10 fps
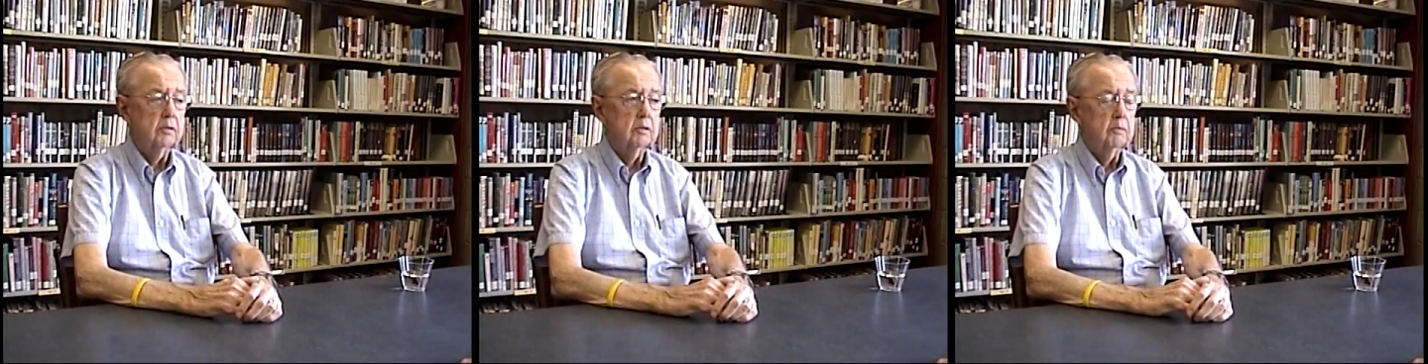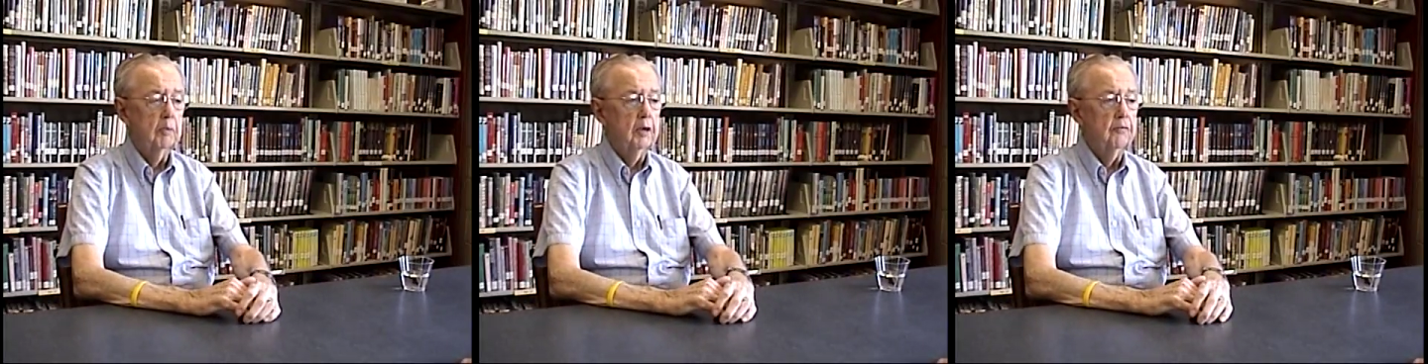Yes,
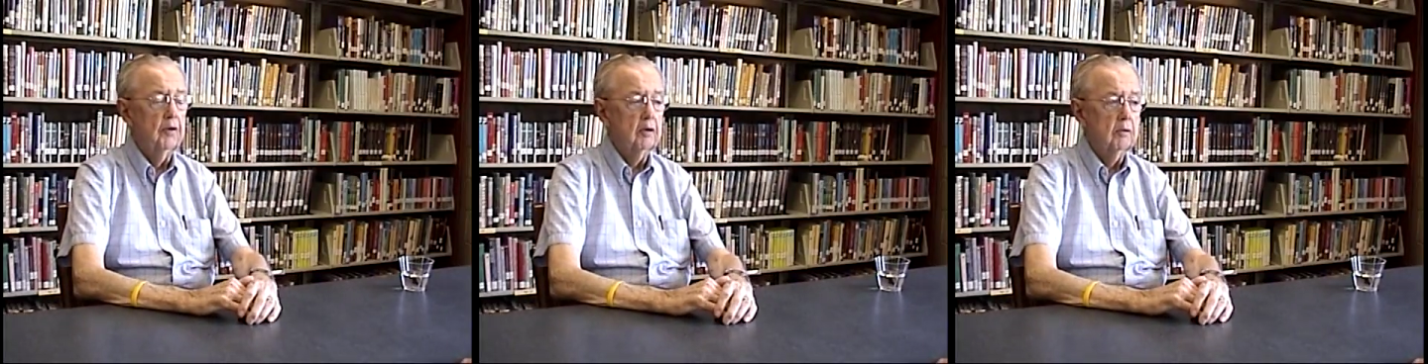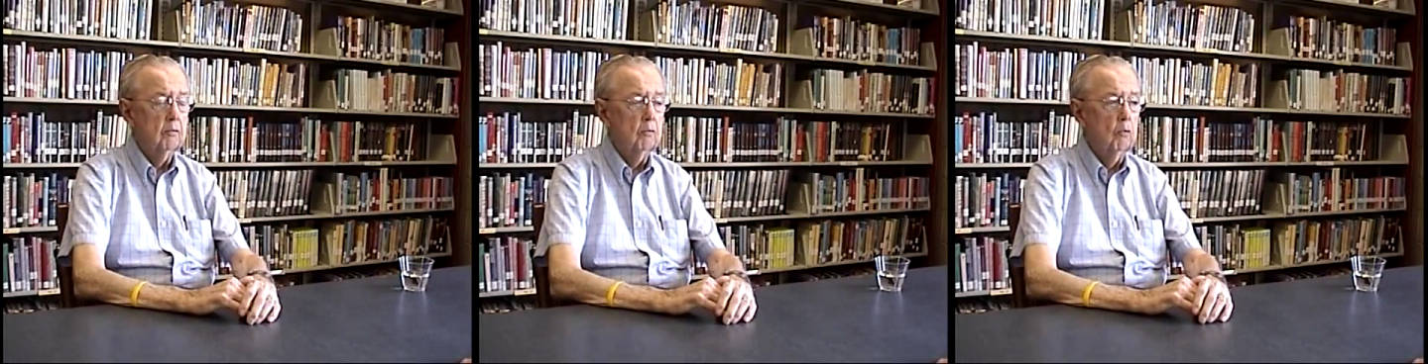matter of fact,
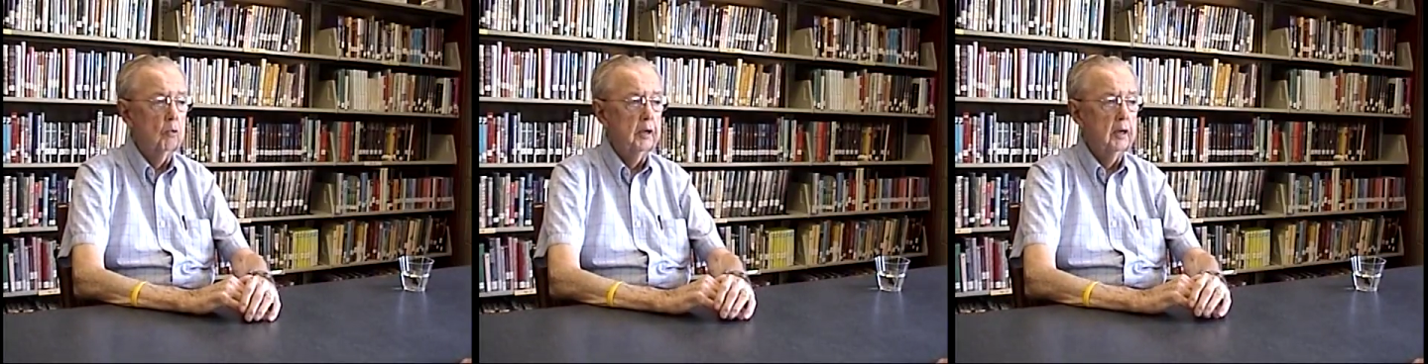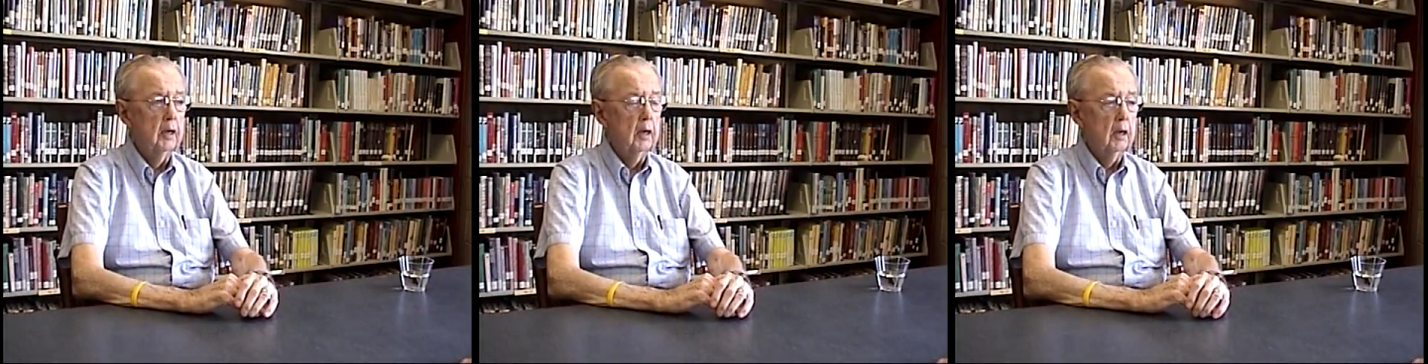we
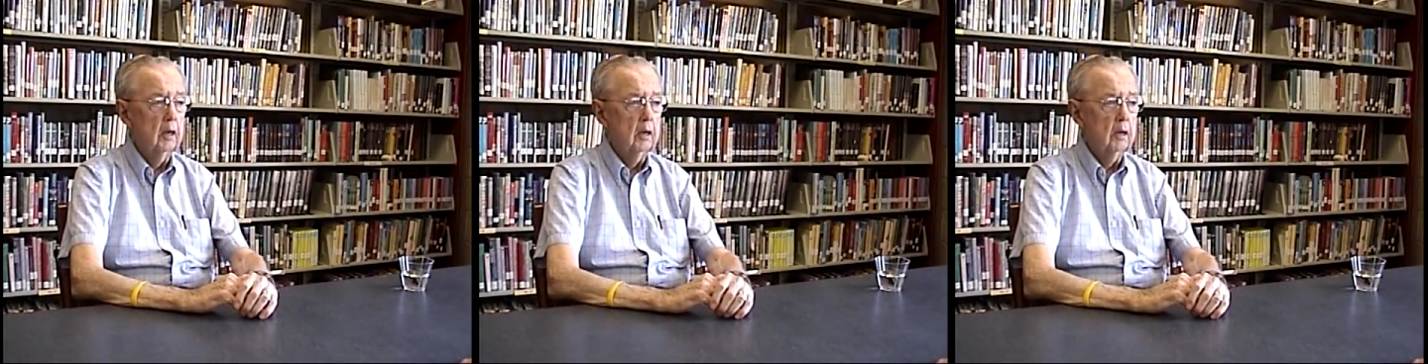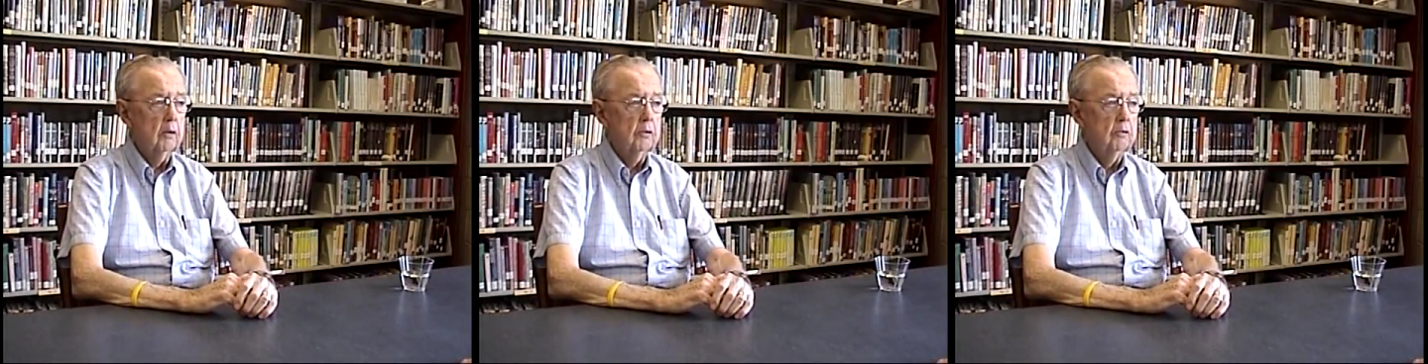and our
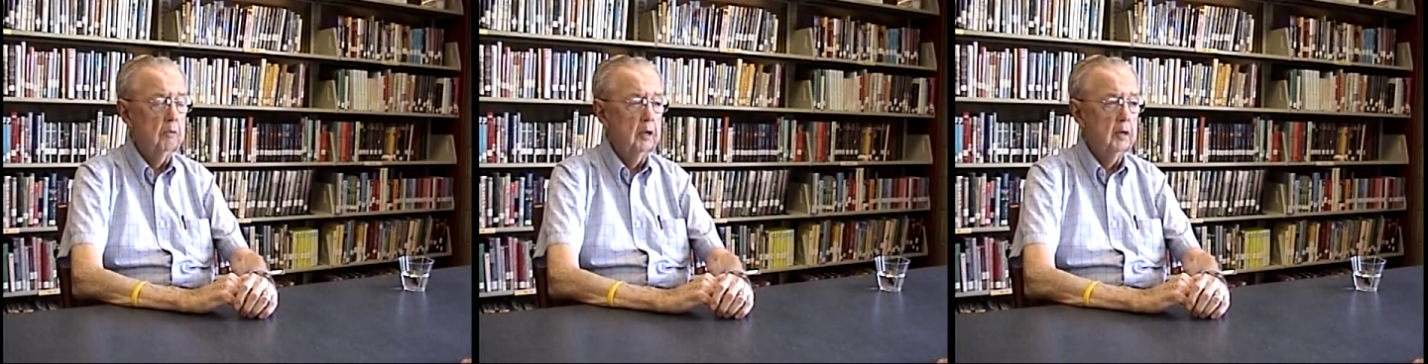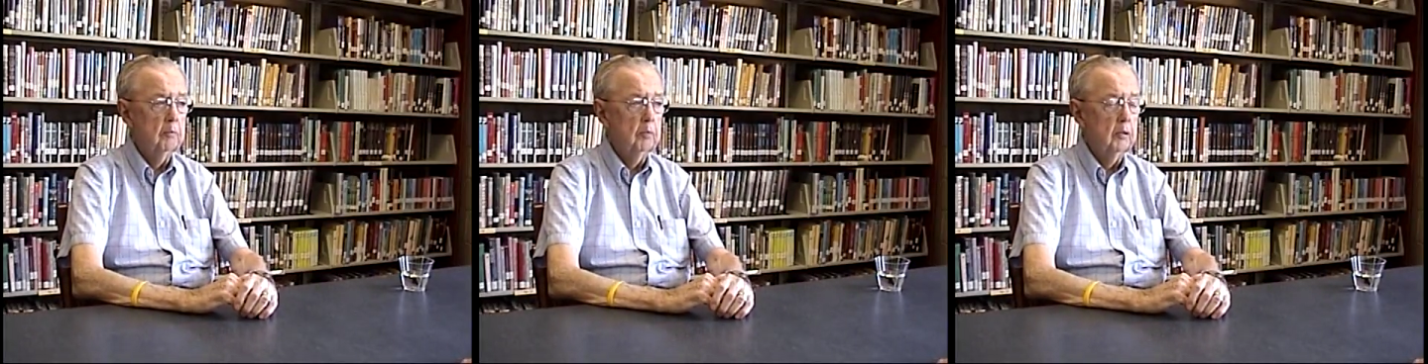crew made it
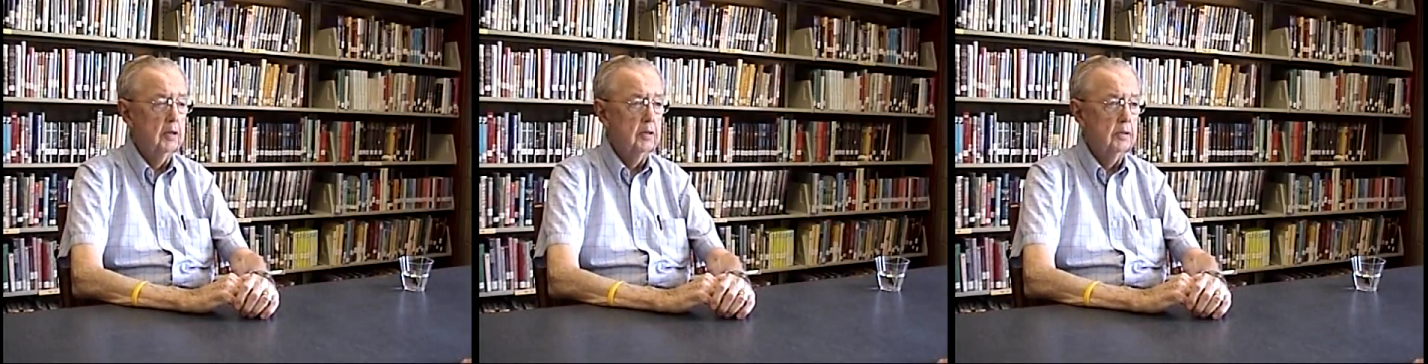a point